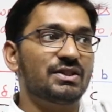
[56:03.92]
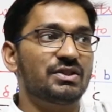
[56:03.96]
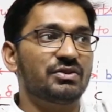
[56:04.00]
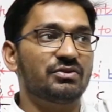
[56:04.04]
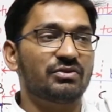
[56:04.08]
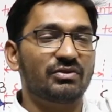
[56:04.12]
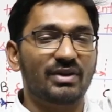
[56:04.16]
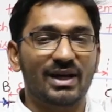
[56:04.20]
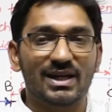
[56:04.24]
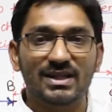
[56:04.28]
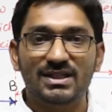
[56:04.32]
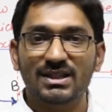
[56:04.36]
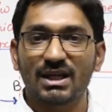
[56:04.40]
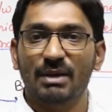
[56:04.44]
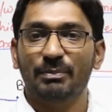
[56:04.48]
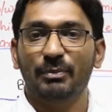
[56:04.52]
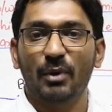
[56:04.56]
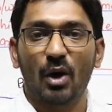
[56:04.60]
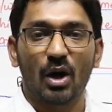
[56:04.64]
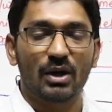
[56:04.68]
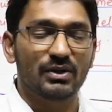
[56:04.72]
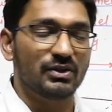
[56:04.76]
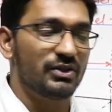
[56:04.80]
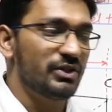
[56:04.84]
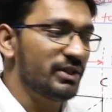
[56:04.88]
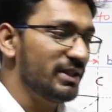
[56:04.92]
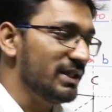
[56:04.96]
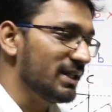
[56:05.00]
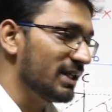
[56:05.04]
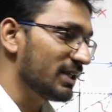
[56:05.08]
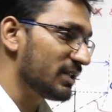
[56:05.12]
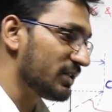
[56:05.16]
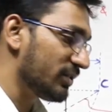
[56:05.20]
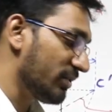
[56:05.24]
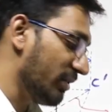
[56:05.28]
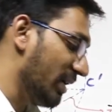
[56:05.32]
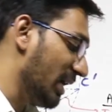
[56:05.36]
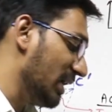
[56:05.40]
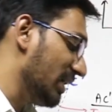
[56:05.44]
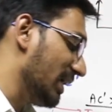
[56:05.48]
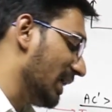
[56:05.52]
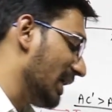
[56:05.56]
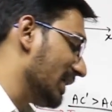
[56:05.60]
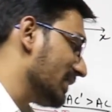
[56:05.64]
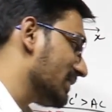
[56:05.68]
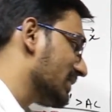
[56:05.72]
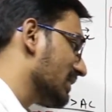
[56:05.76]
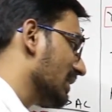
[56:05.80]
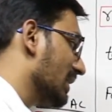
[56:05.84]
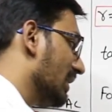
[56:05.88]
stress upon shear strain
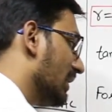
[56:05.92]
is